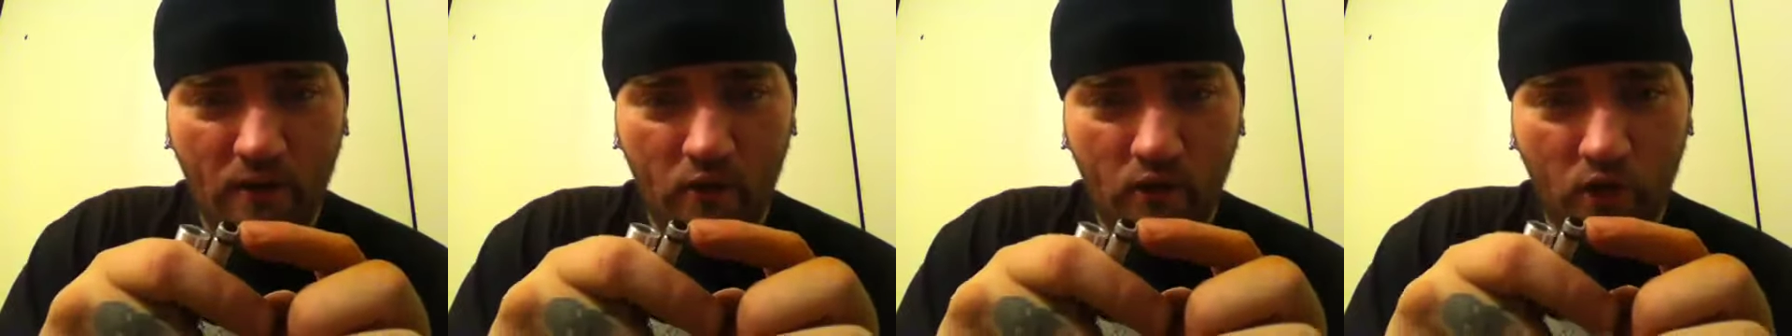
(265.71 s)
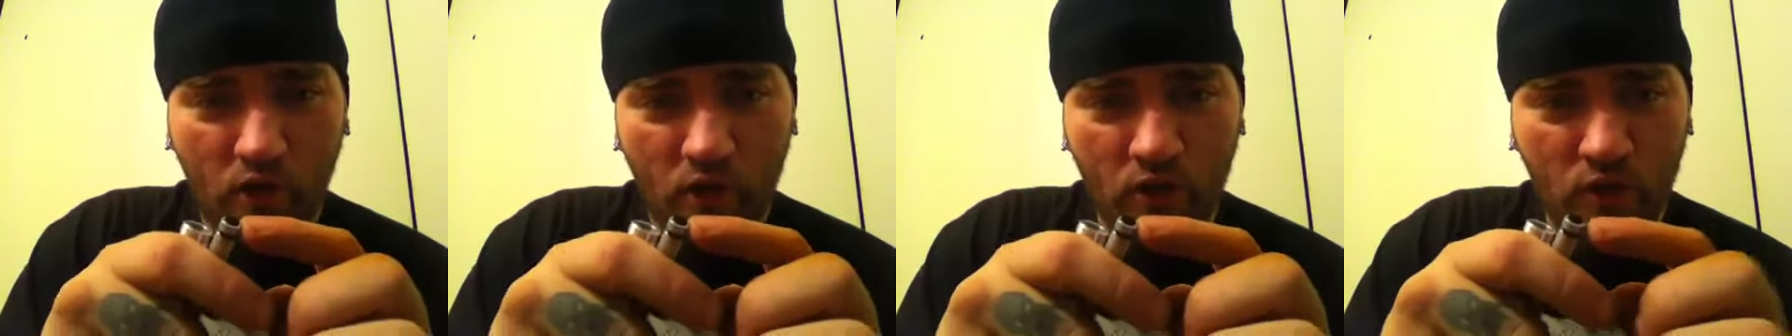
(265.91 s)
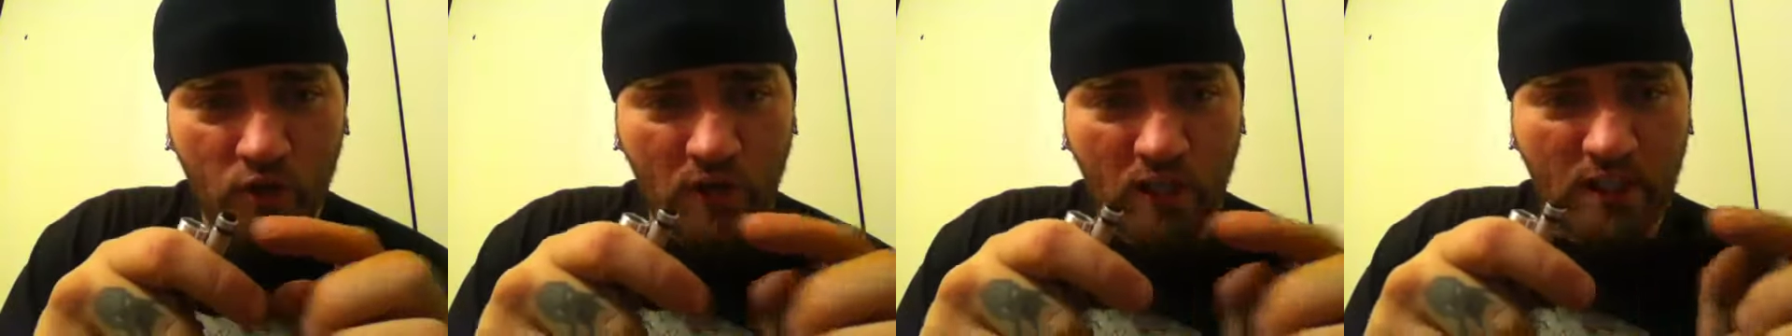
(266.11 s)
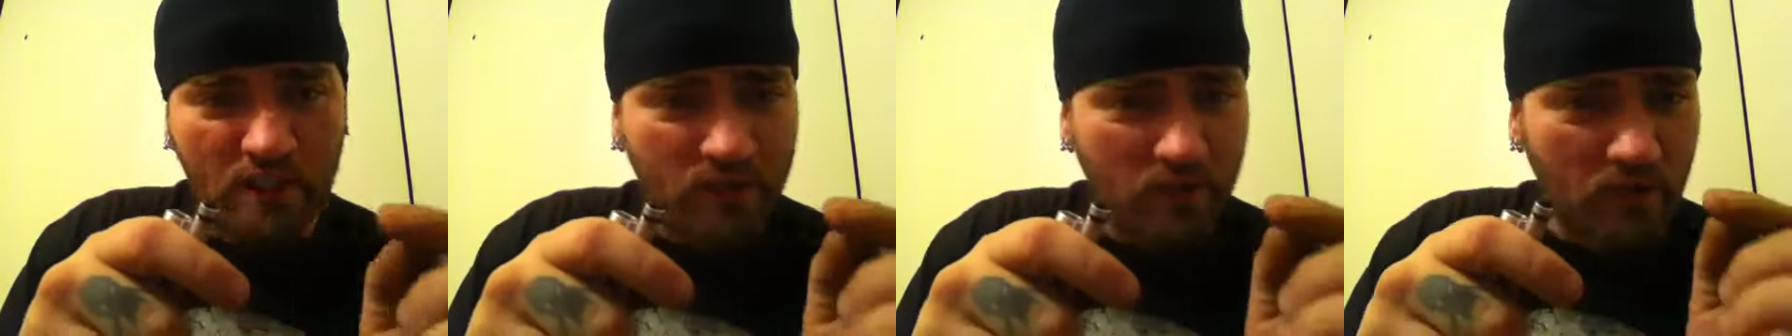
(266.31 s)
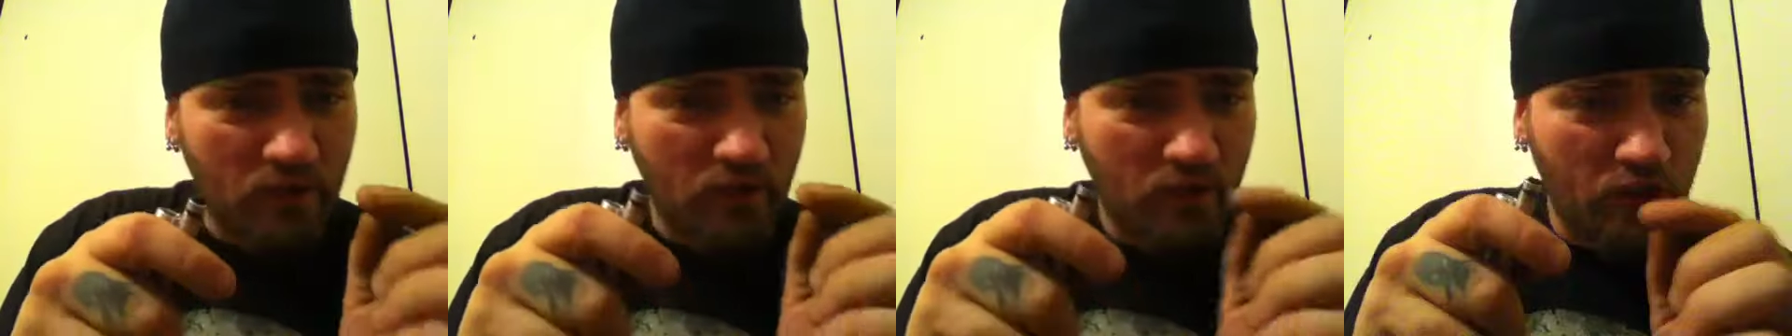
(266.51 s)
you can
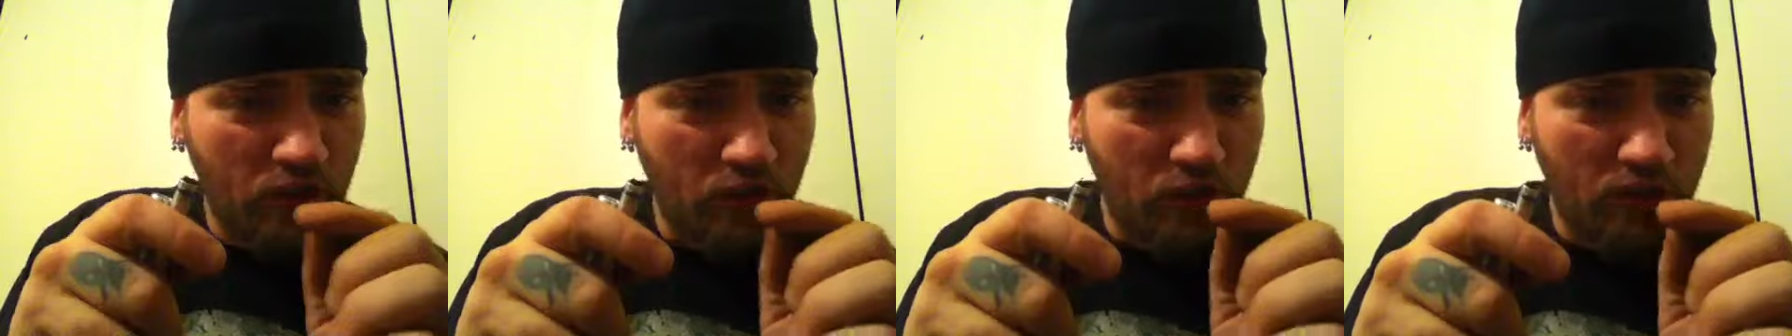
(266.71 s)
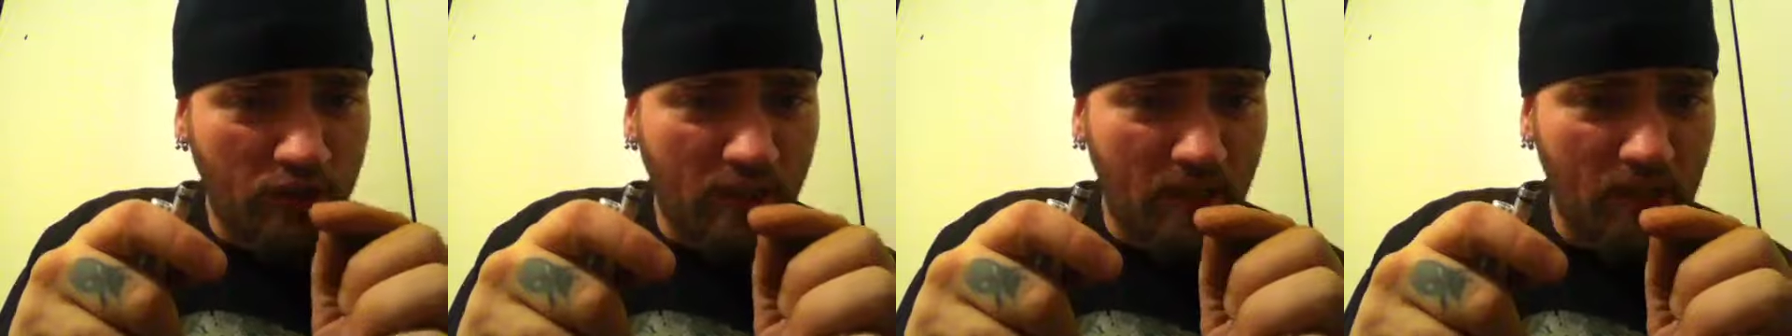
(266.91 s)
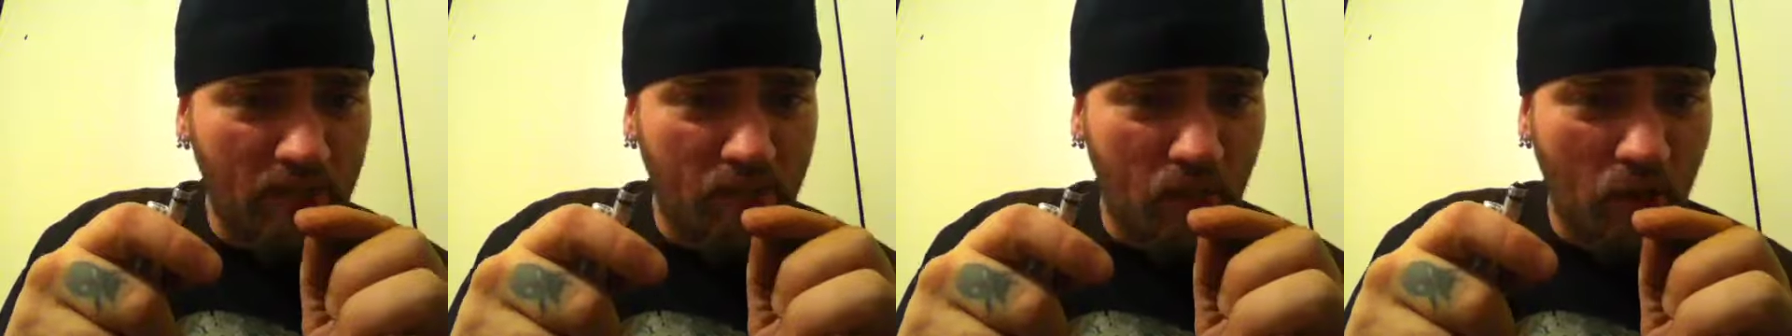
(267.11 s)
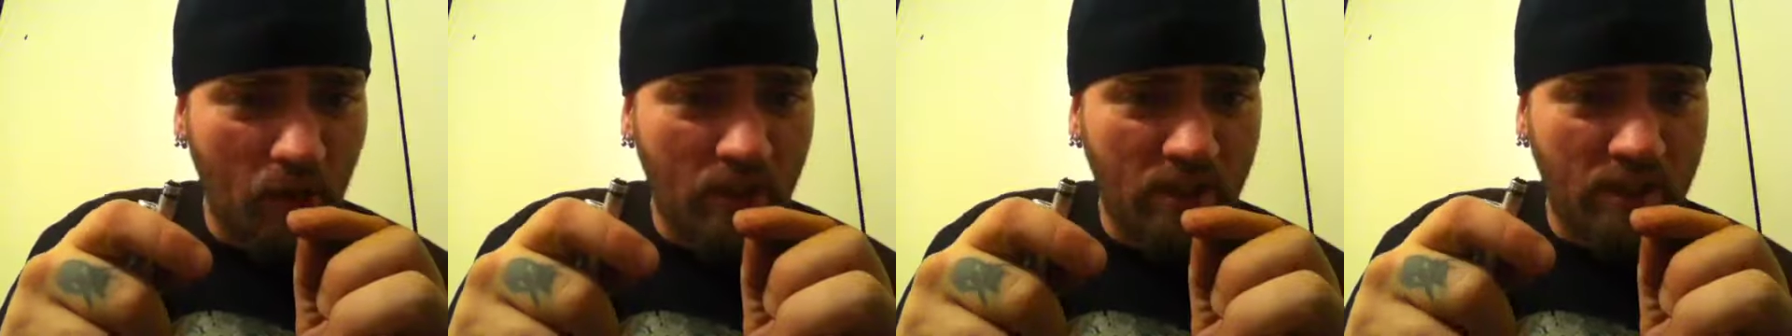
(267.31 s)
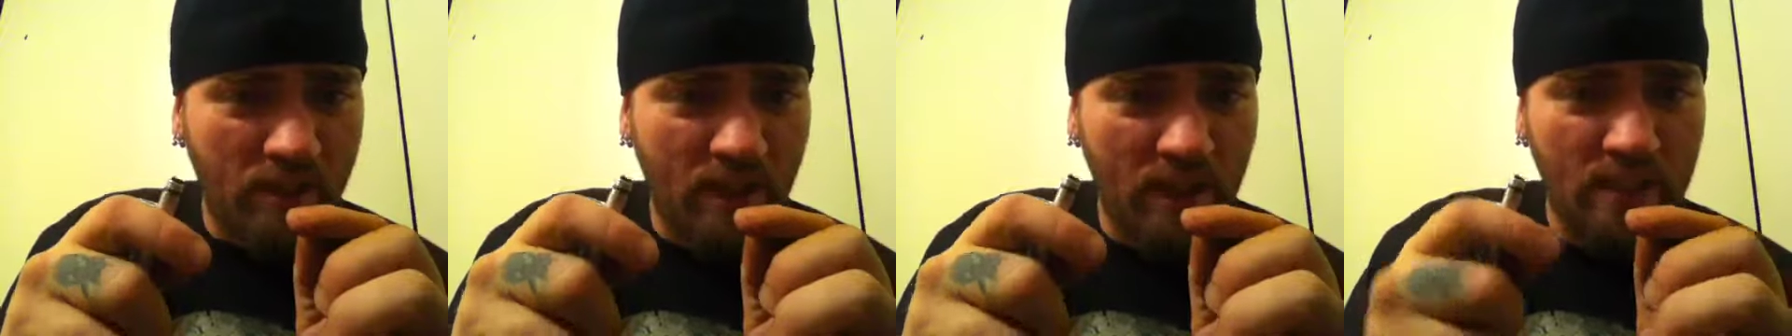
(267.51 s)
transfer to said
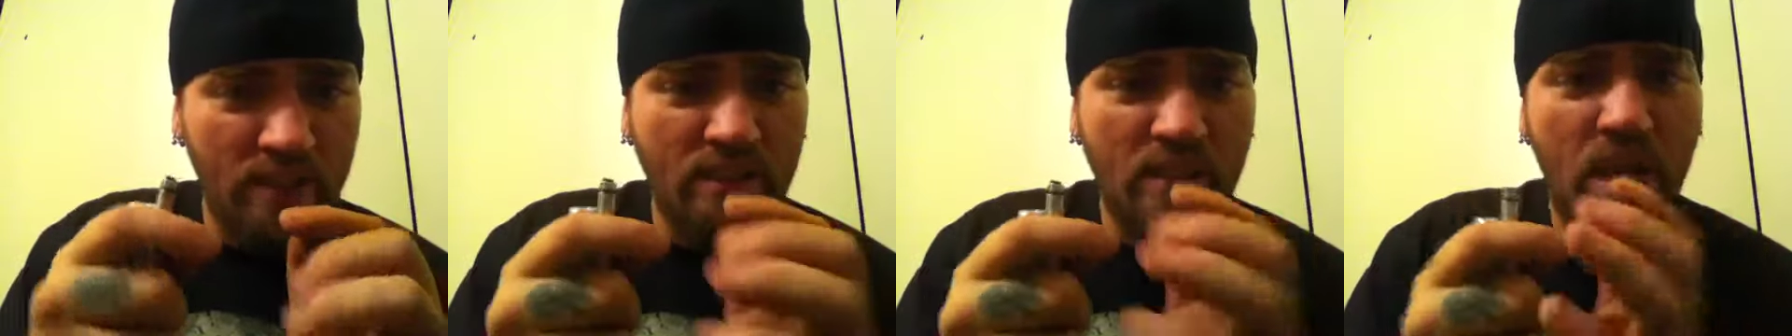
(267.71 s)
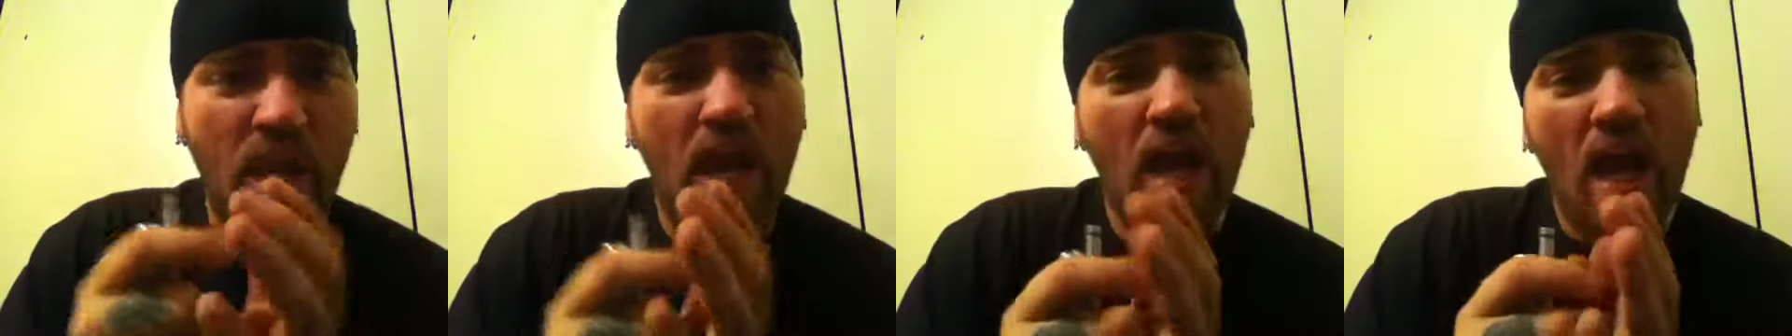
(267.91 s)
bird's nest,